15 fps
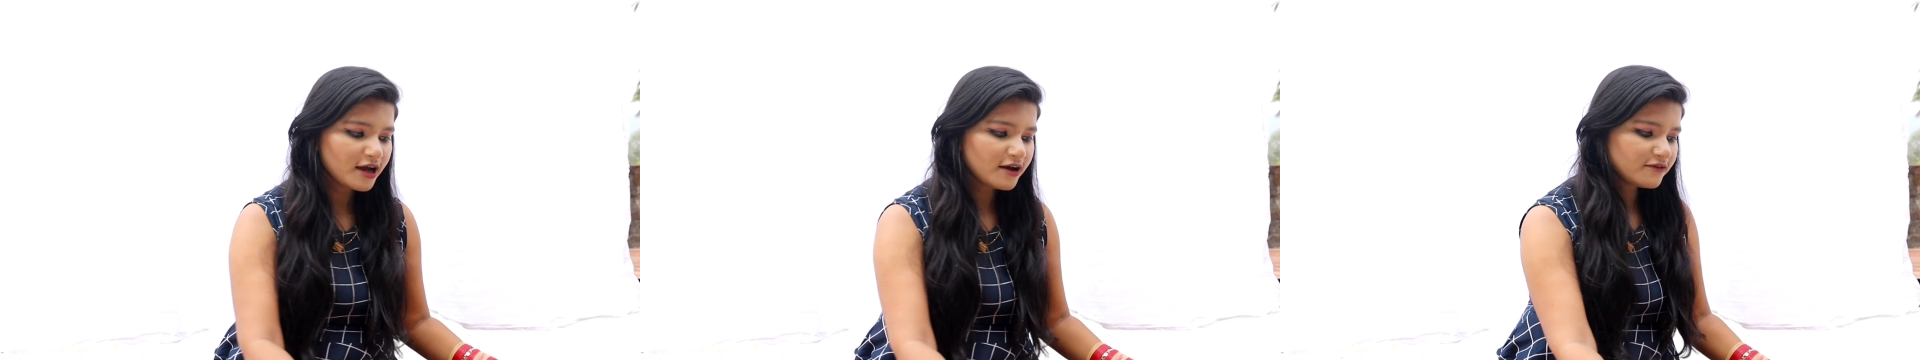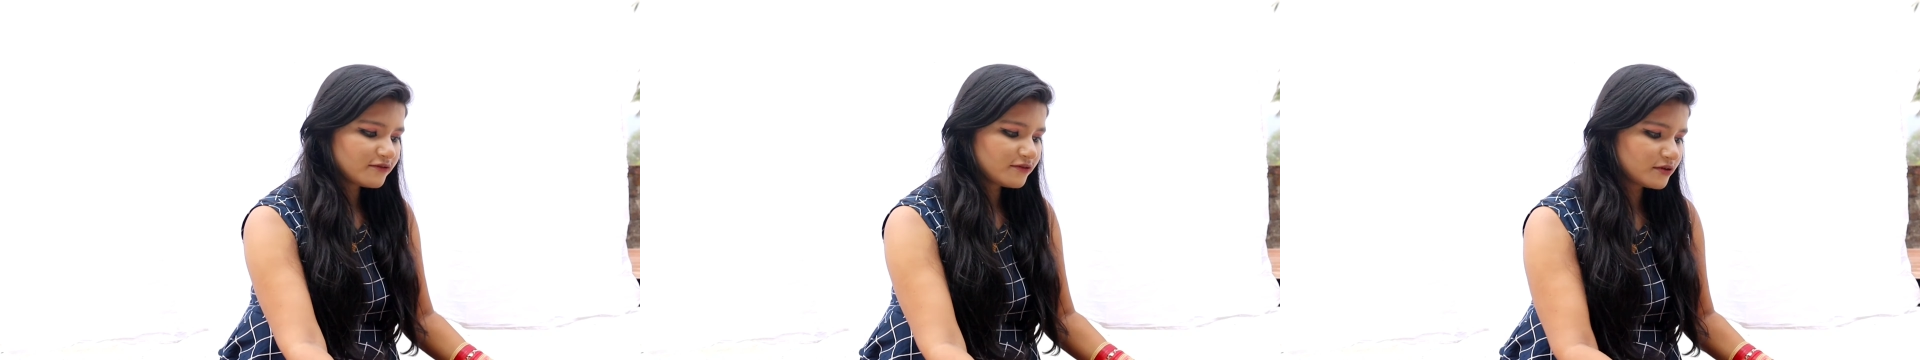
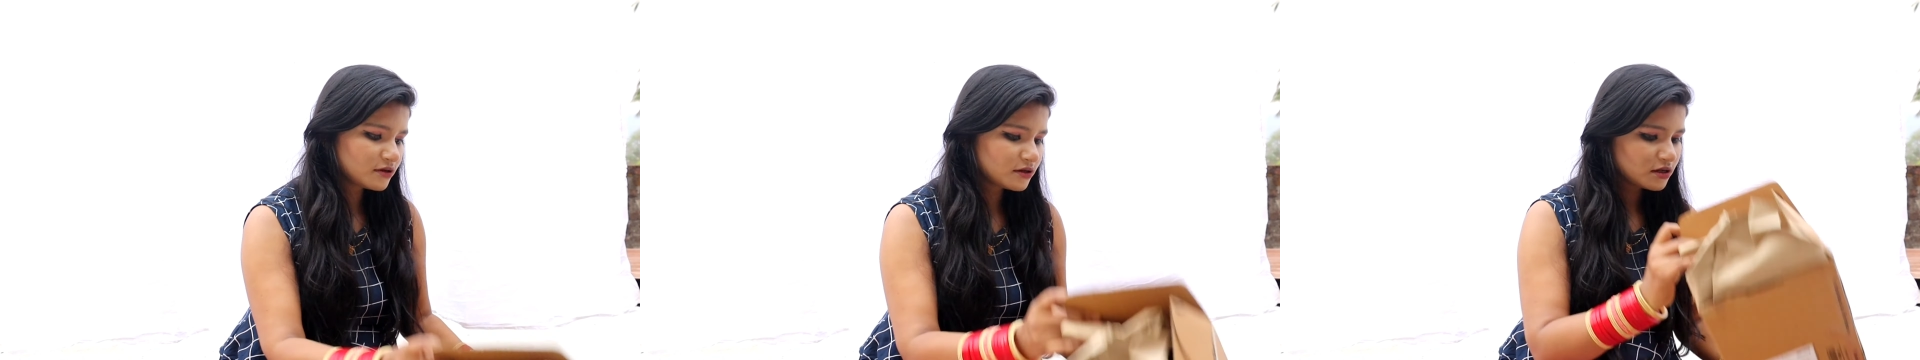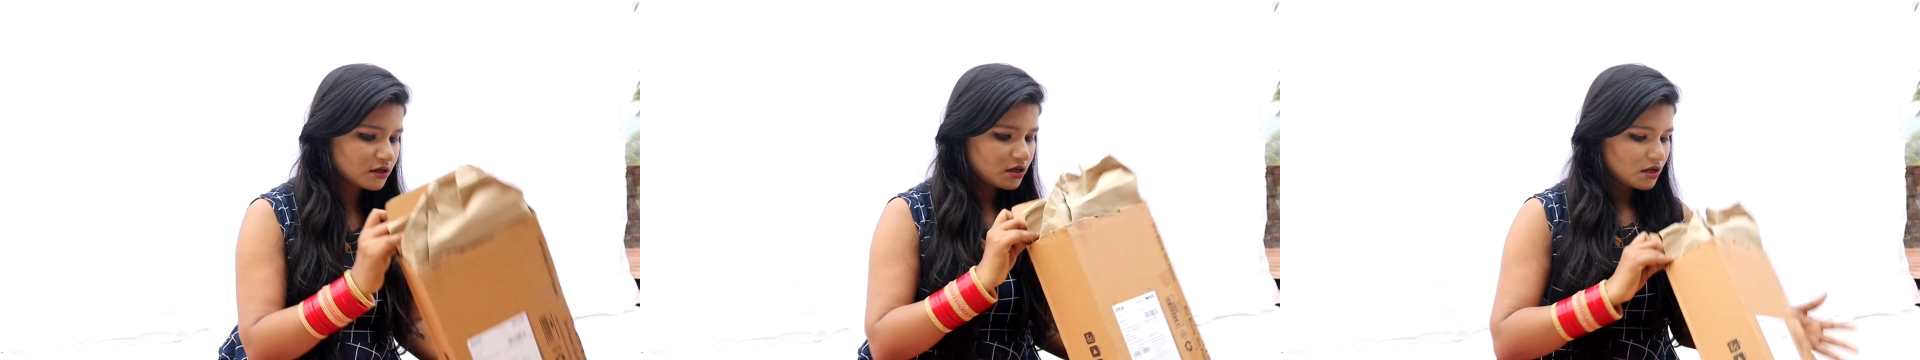have
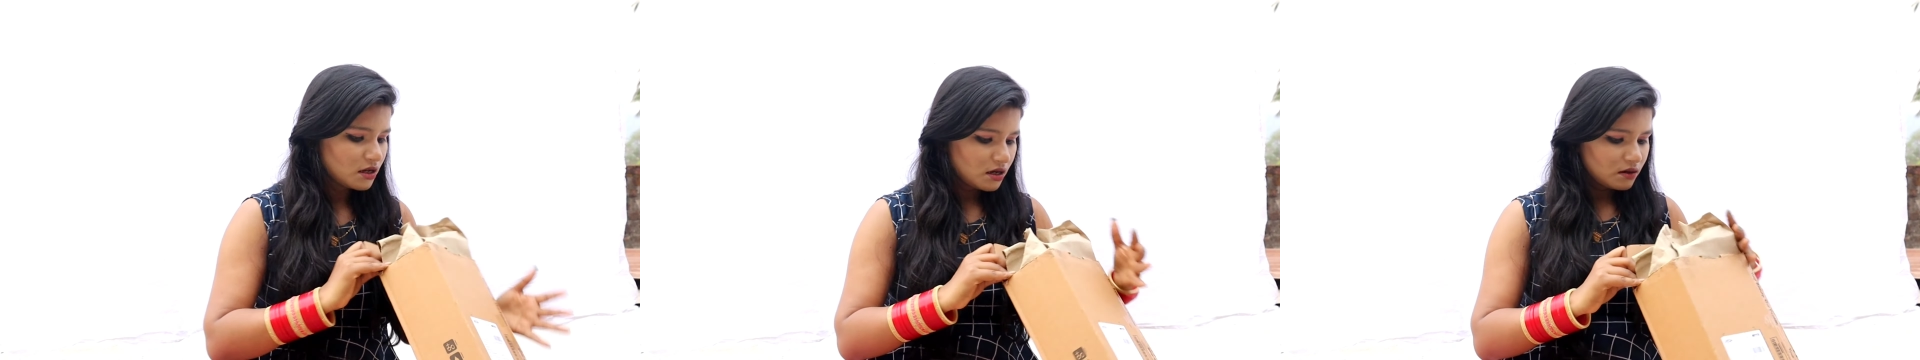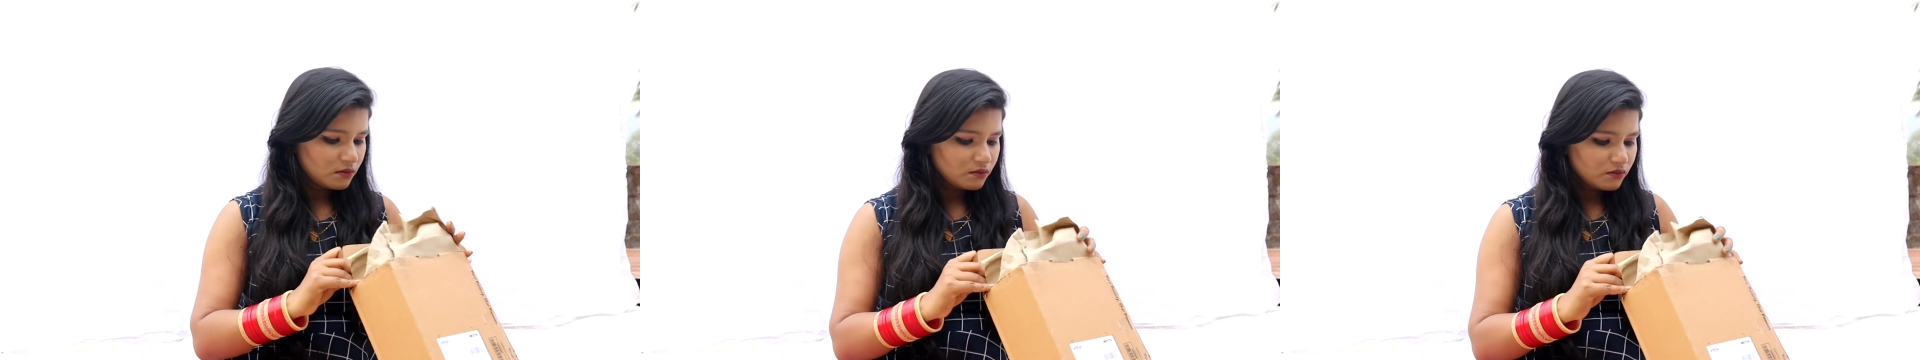
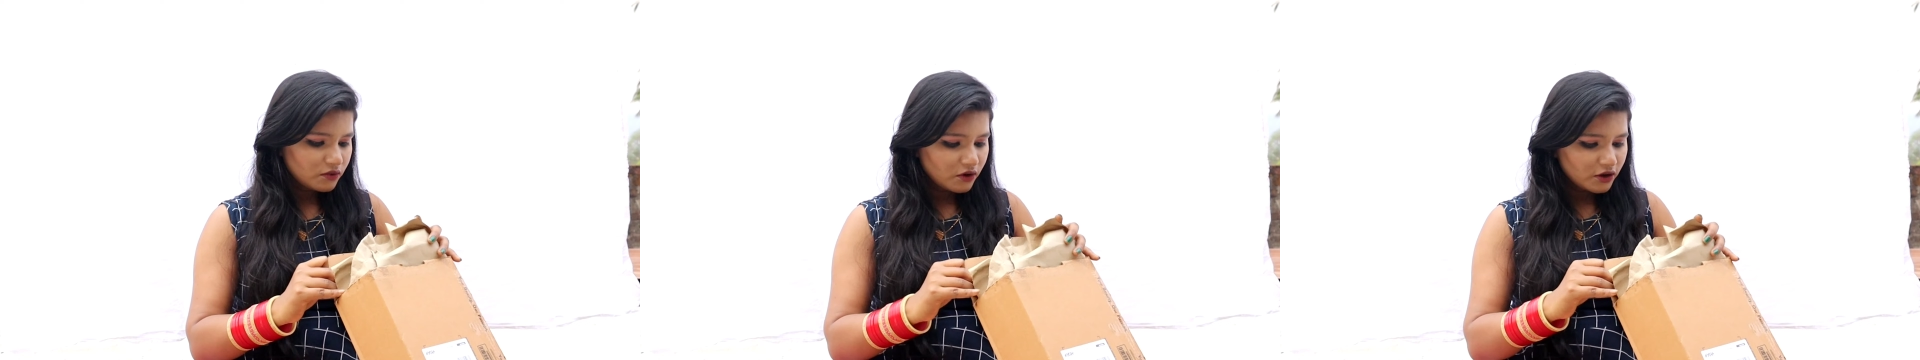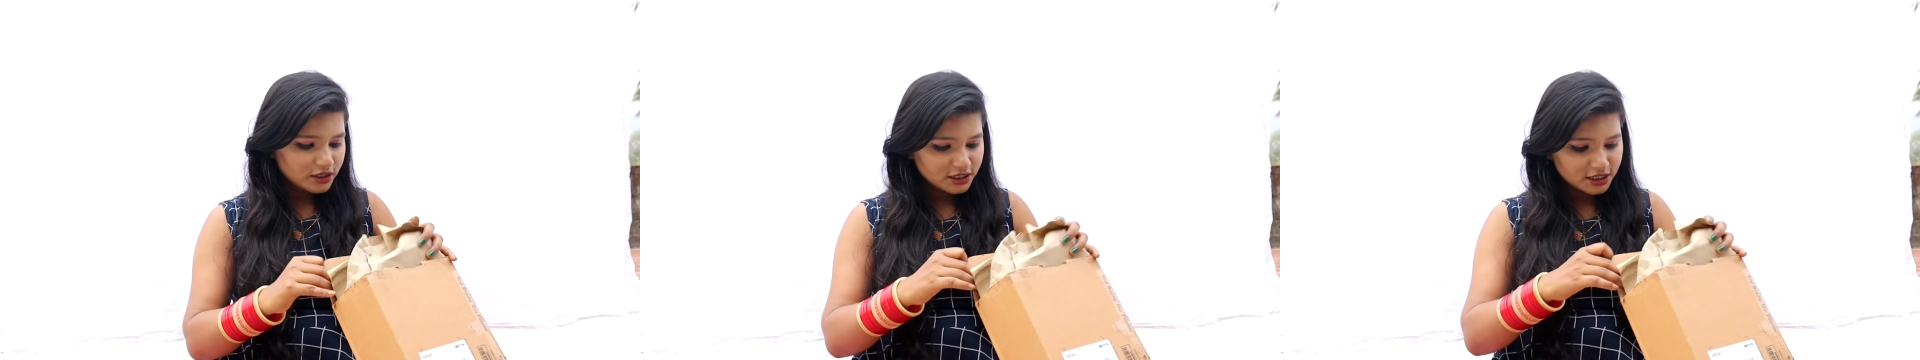
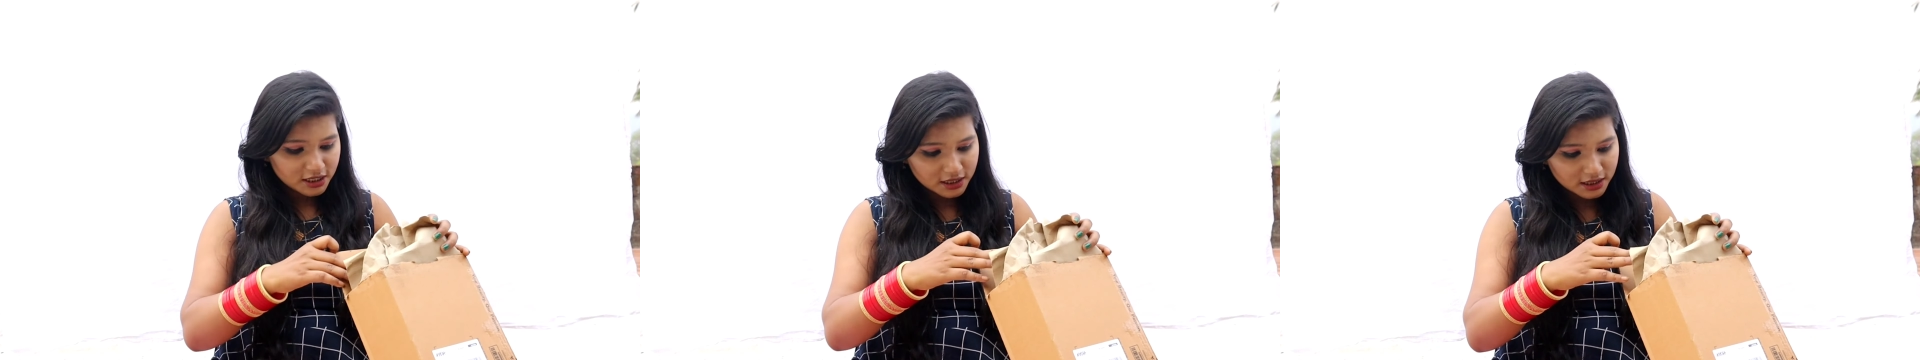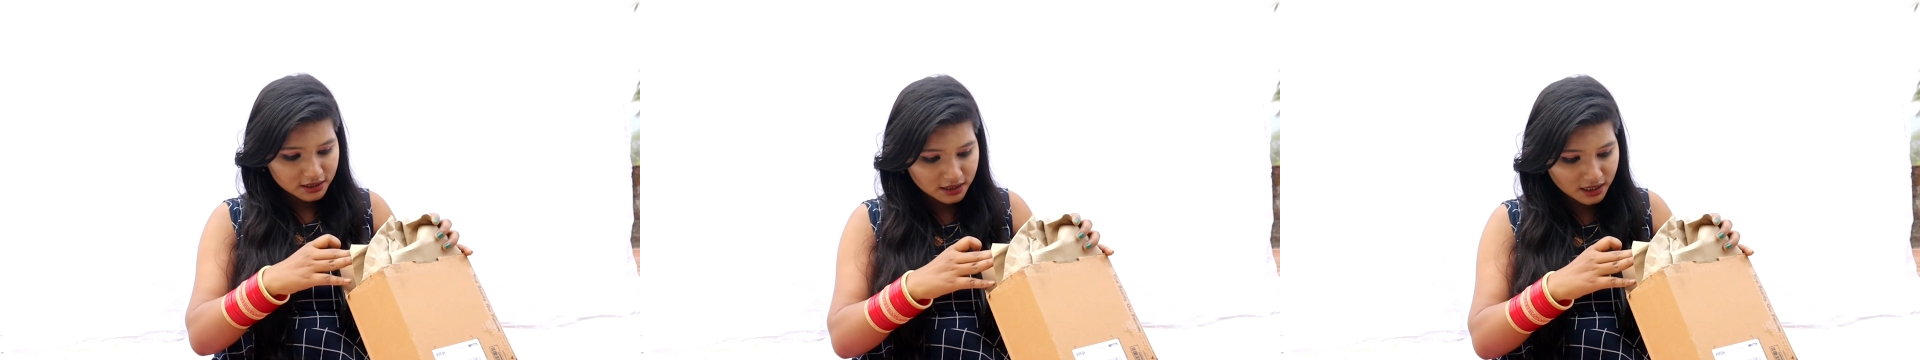
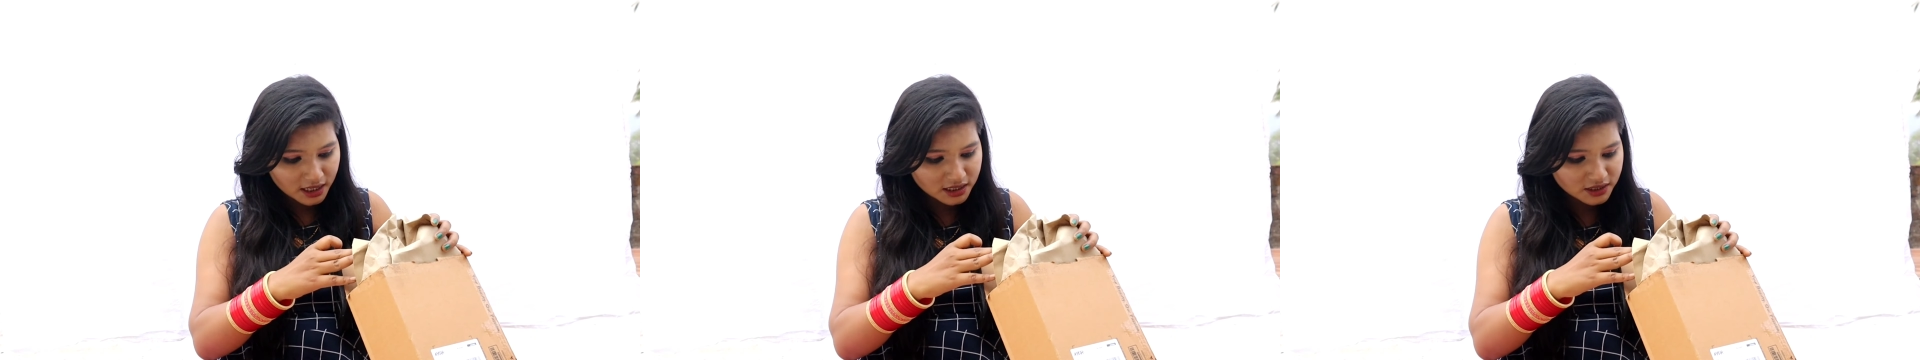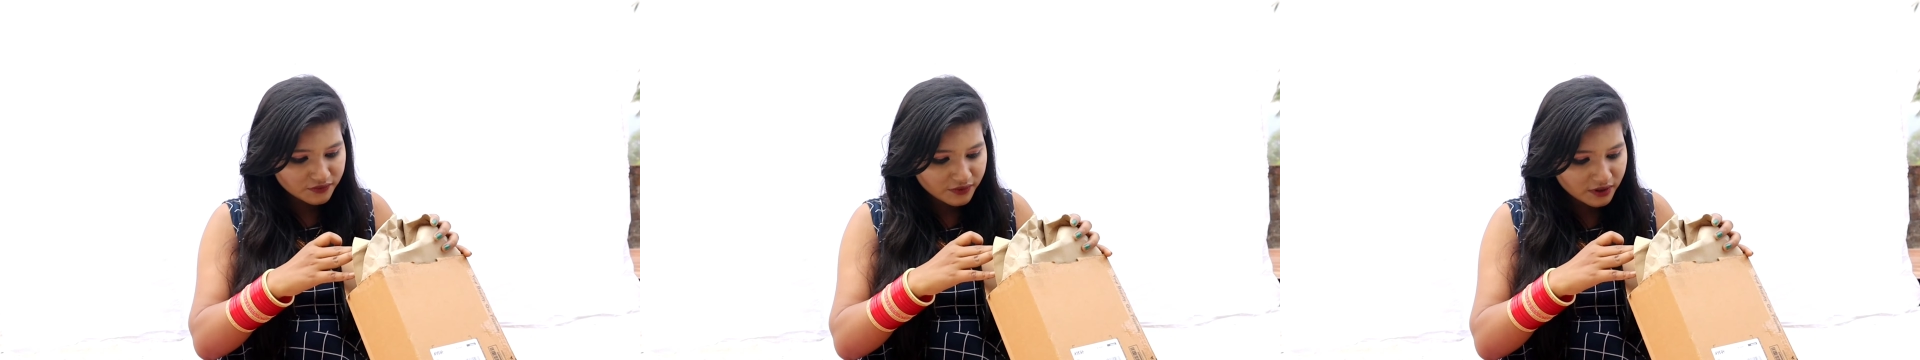bought
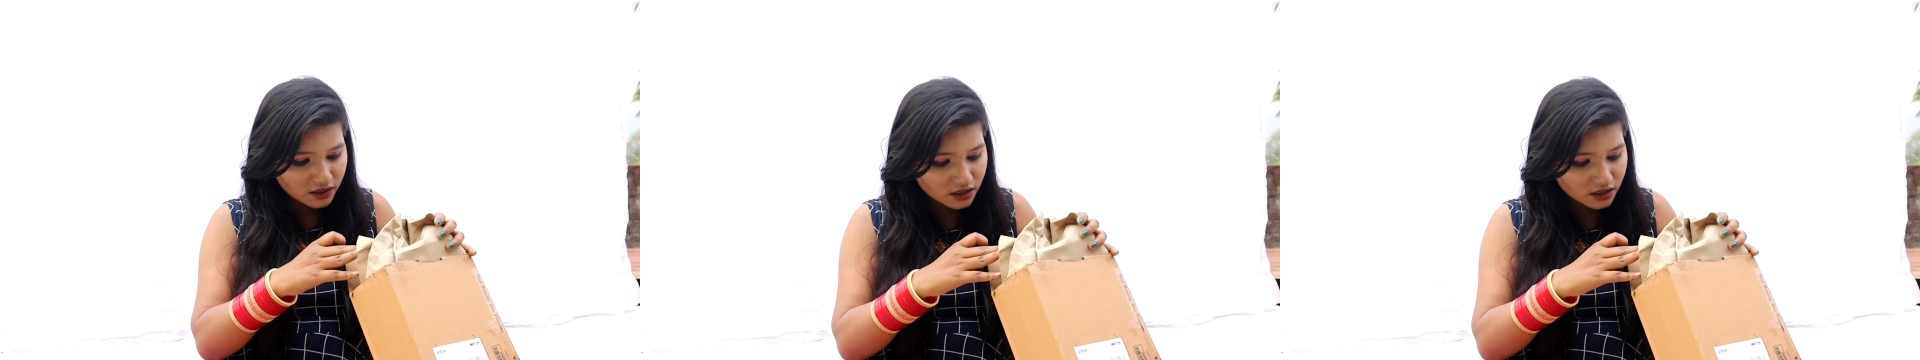this